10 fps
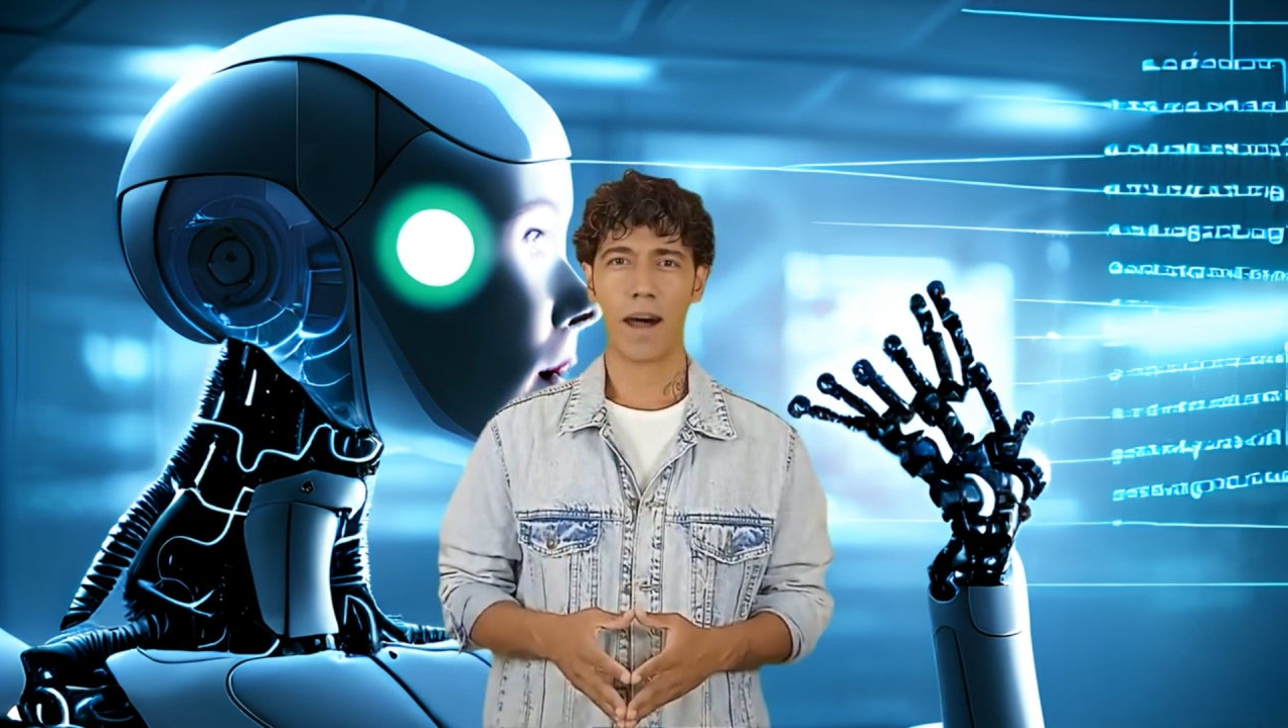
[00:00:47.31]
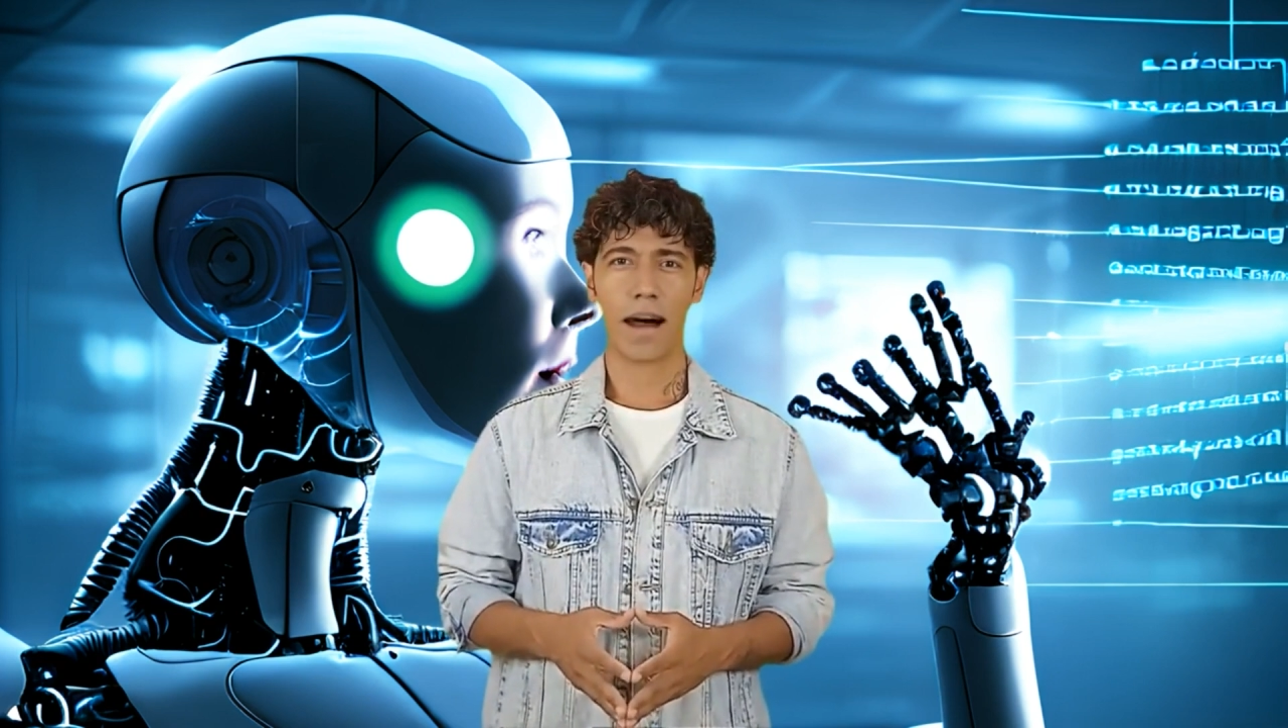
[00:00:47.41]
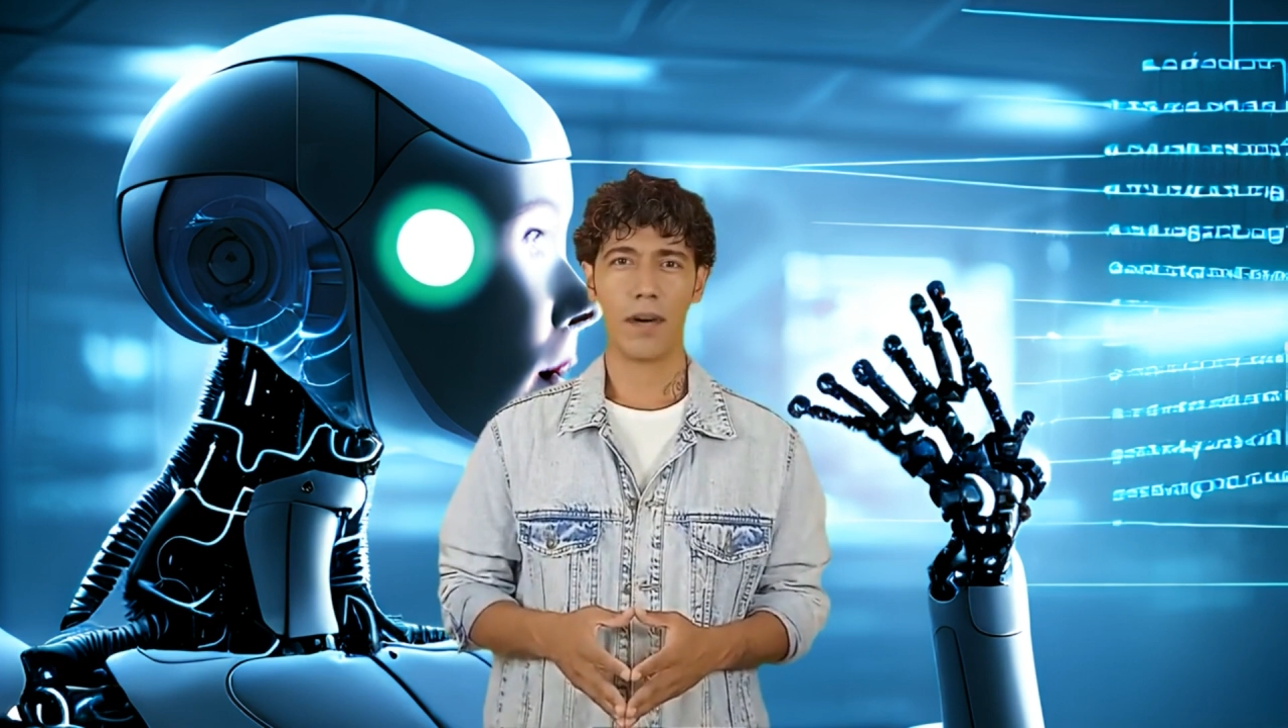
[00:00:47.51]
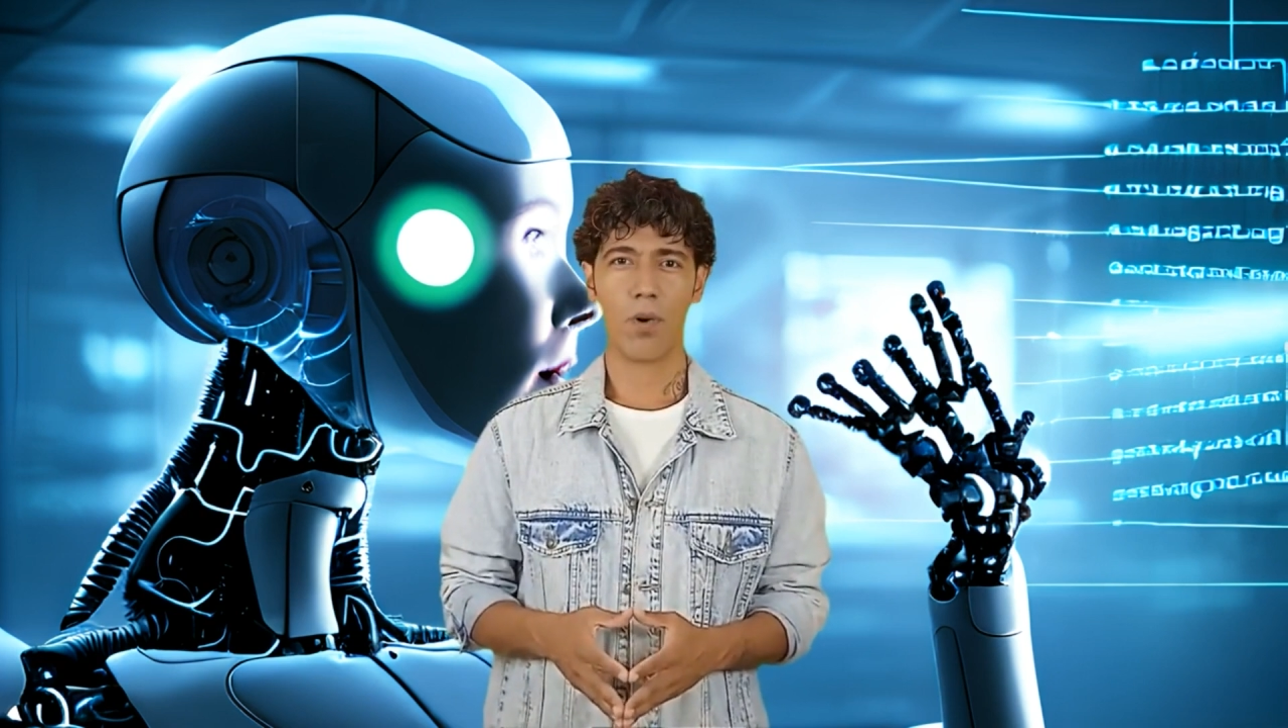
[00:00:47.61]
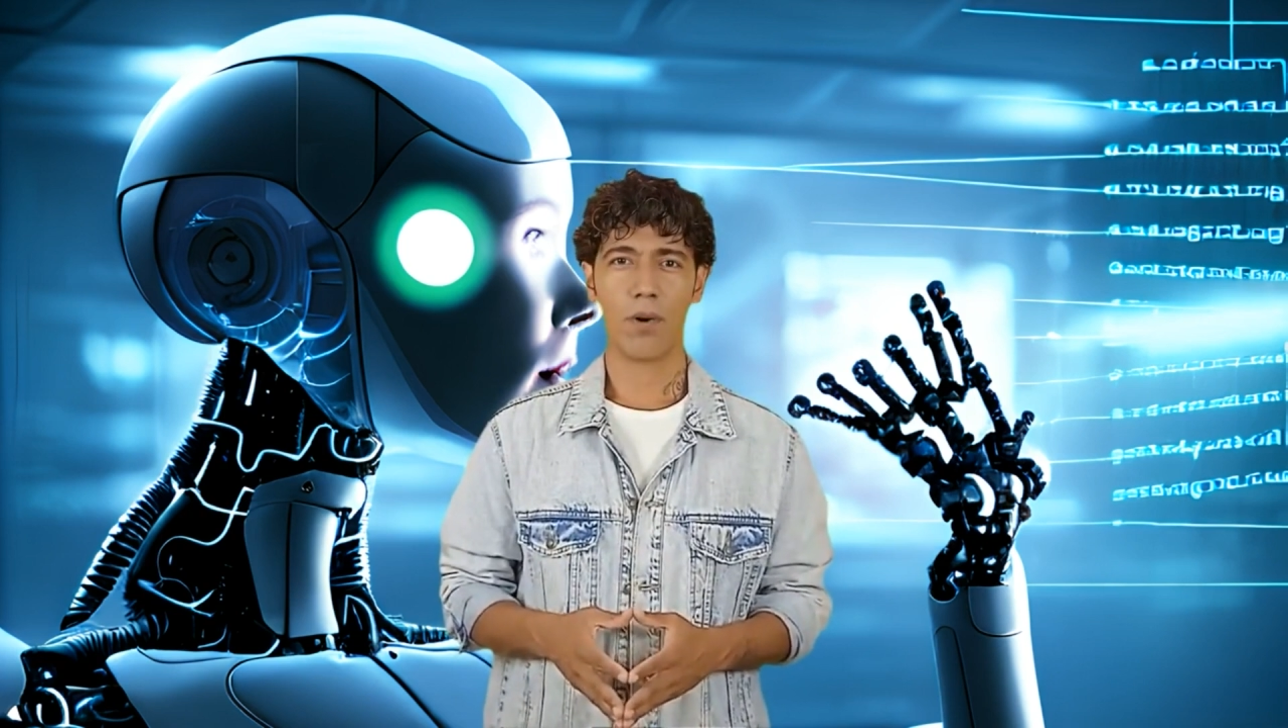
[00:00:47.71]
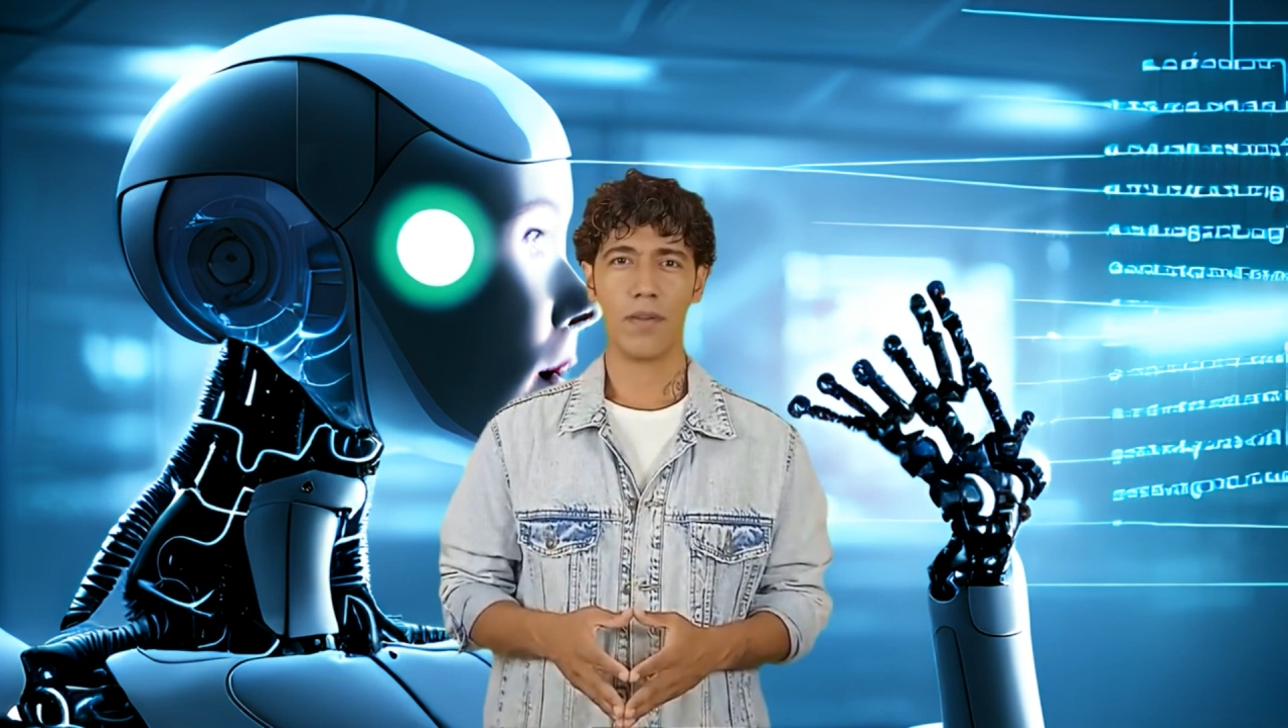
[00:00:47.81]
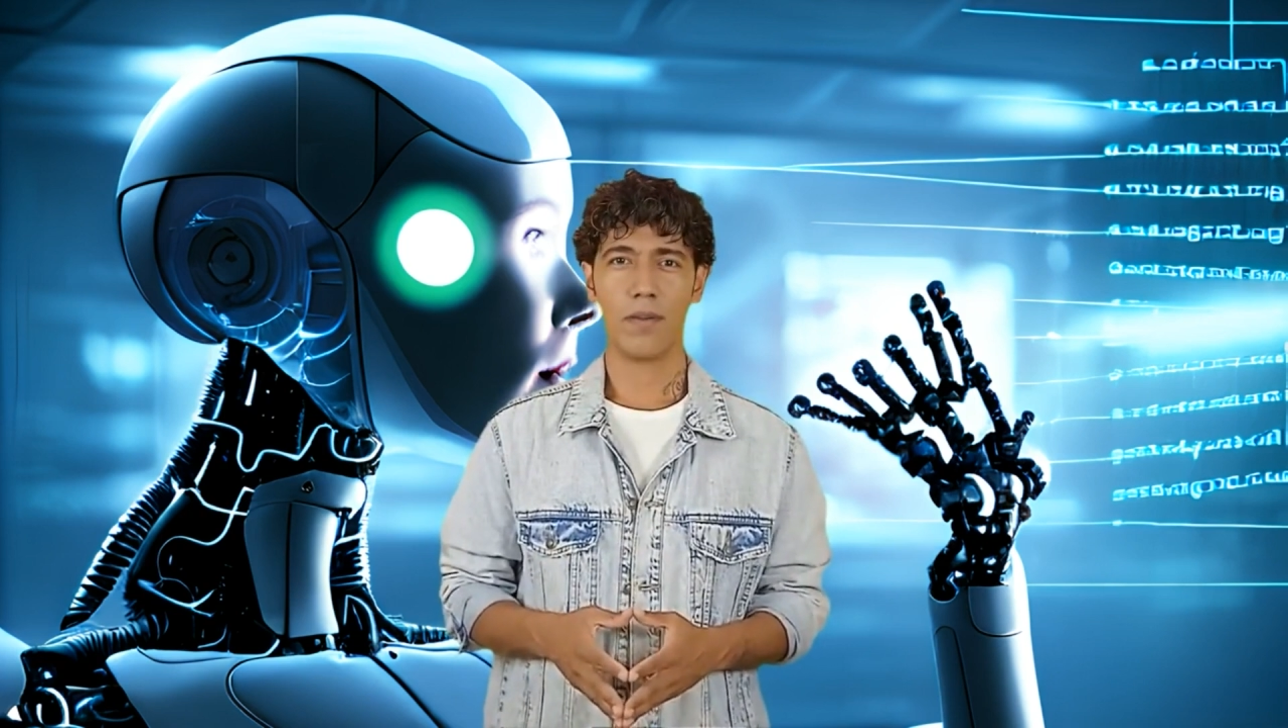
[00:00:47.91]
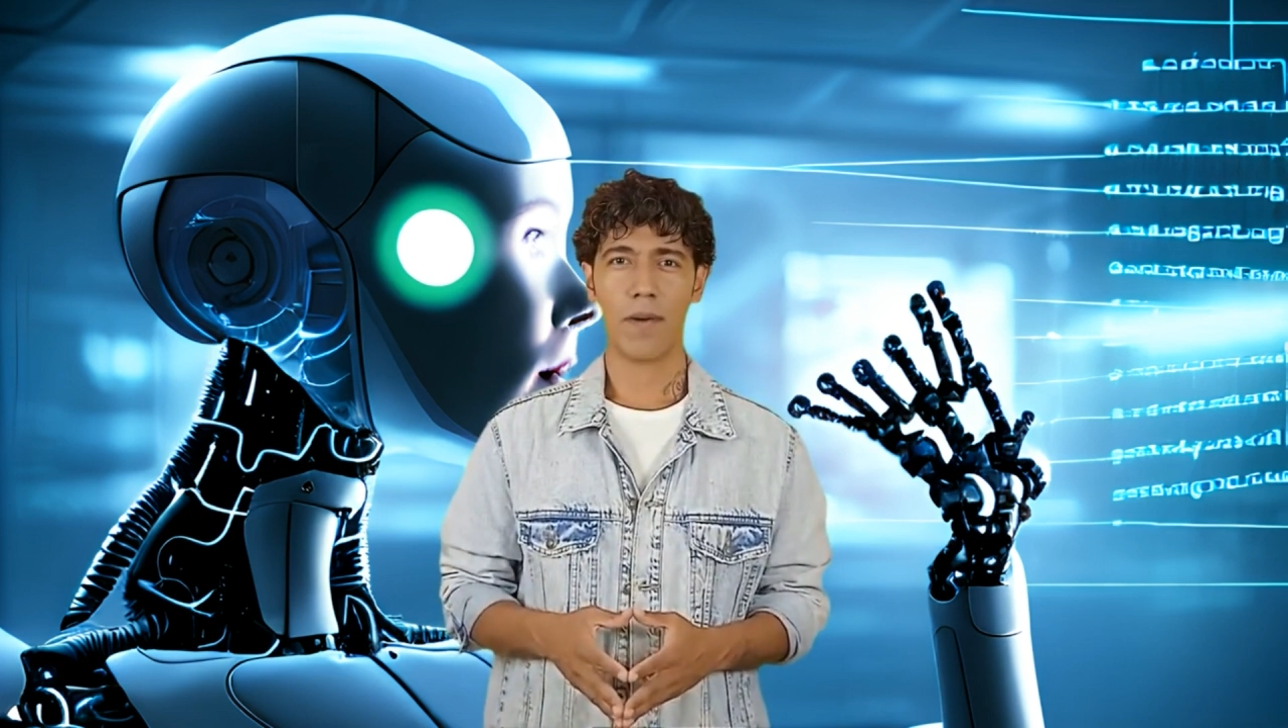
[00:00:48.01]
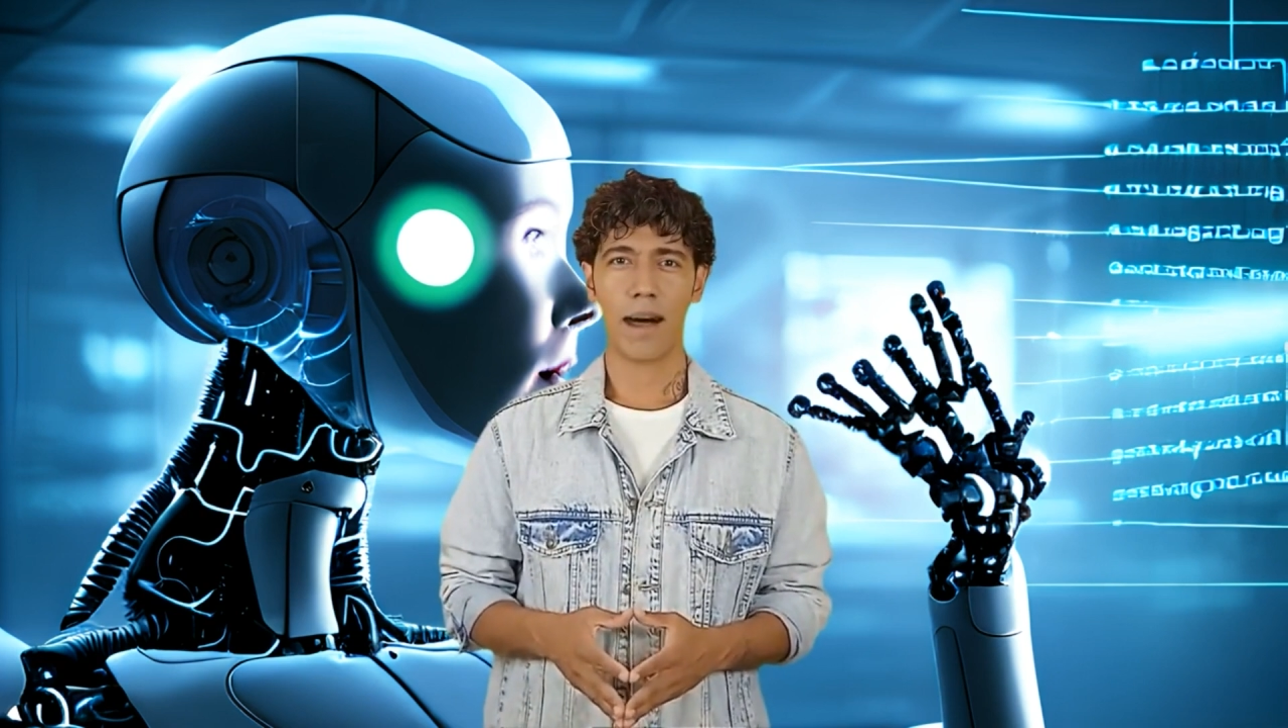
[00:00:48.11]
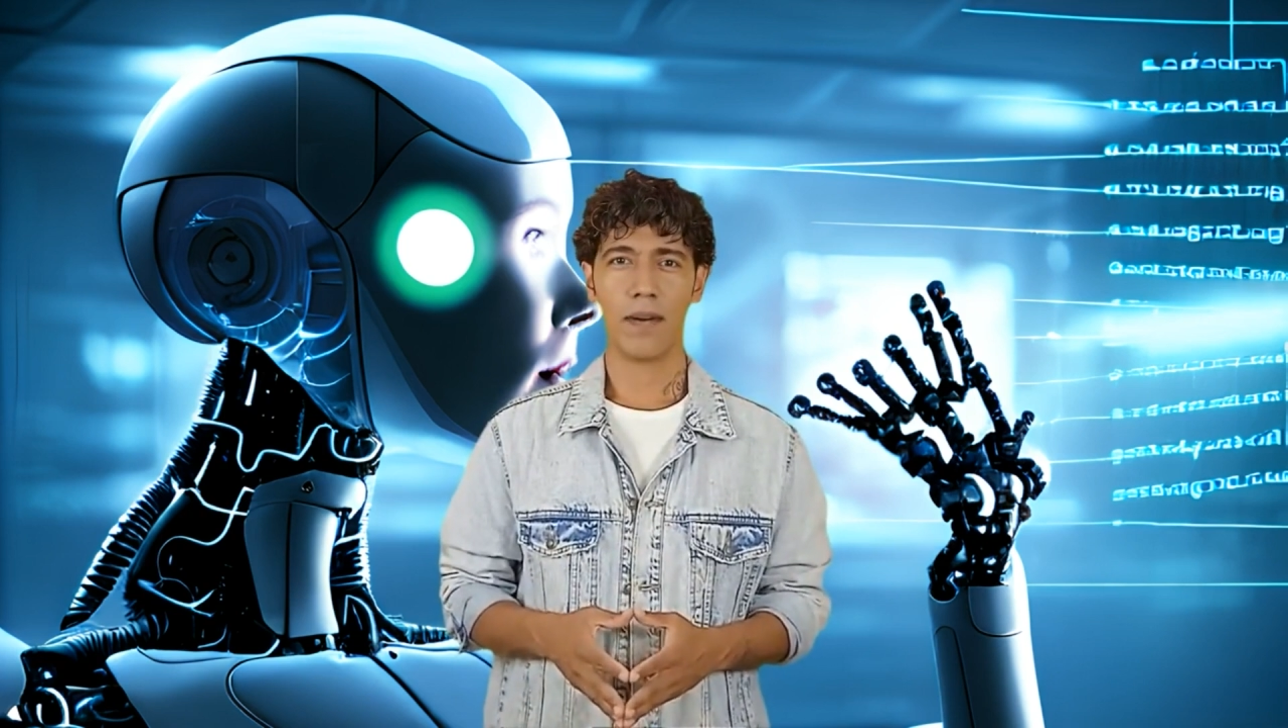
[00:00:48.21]
lie in order
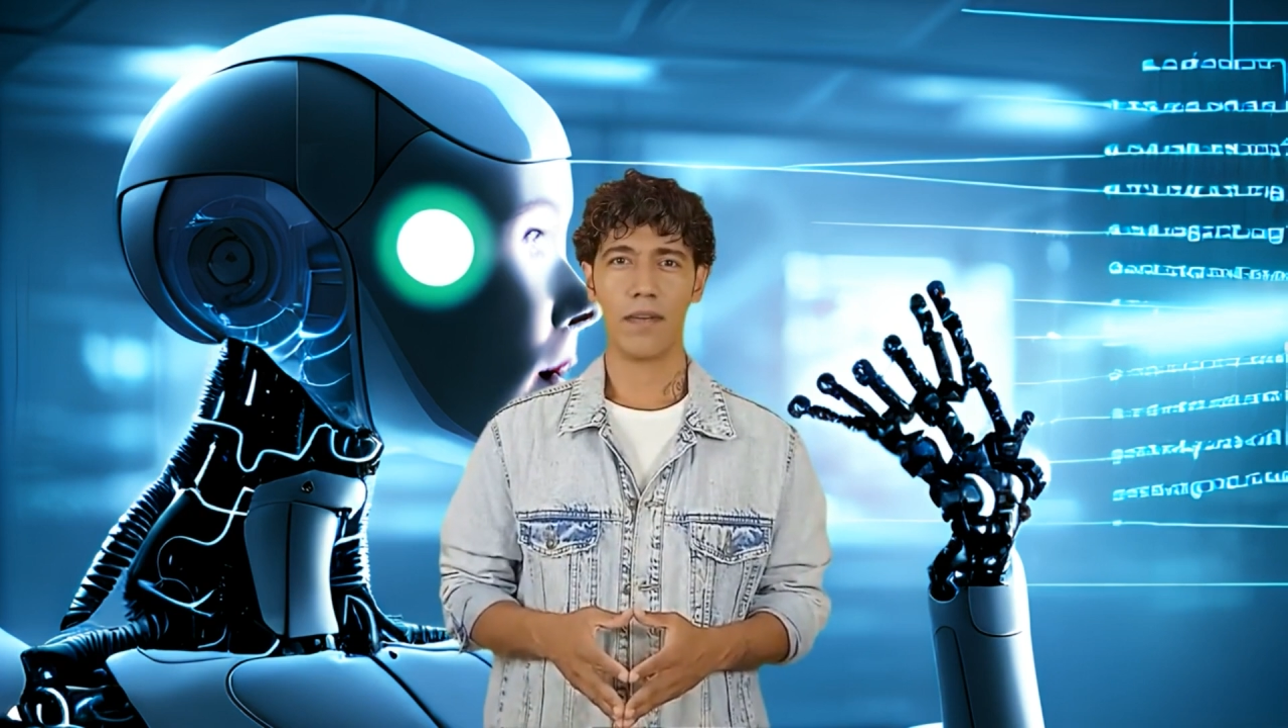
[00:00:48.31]
to better